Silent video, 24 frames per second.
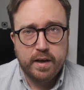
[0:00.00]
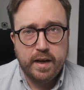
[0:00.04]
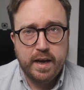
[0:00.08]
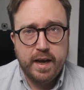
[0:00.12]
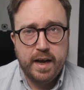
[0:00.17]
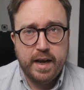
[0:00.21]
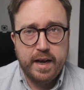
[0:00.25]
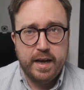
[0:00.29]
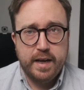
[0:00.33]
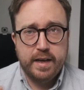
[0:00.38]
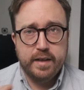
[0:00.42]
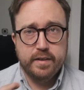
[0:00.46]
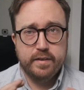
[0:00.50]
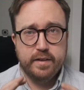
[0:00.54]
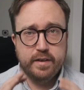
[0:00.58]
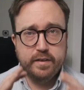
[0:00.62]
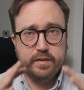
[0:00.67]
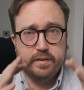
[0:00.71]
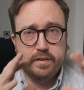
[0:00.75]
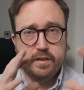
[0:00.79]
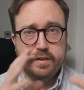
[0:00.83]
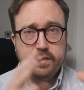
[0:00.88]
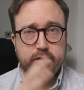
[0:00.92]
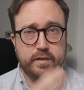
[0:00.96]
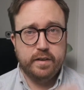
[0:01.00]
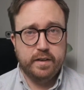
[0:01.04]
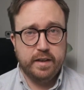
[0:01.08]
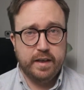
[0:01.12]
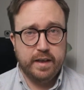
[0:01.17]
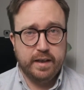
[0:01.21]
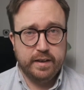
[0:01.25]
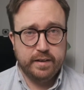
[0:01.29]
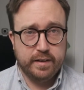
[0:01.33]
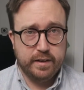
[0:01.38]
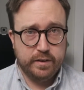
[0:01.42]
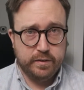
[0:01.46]
hey, there's this
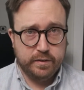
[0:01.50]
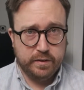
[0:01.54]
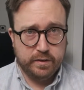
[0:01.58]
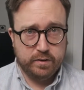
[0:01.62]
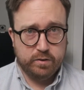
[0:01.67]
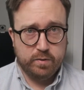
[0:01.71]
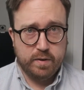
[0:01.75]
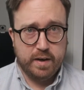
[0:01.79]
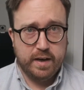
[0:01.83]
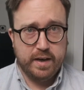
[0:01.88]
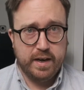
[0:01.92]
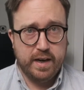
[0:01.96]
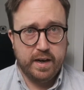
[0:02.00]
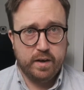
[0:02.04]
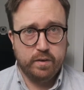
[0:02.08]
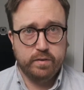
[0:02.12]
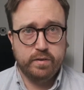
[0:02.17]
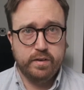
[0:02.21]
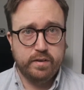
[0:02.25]
thing that you can try out.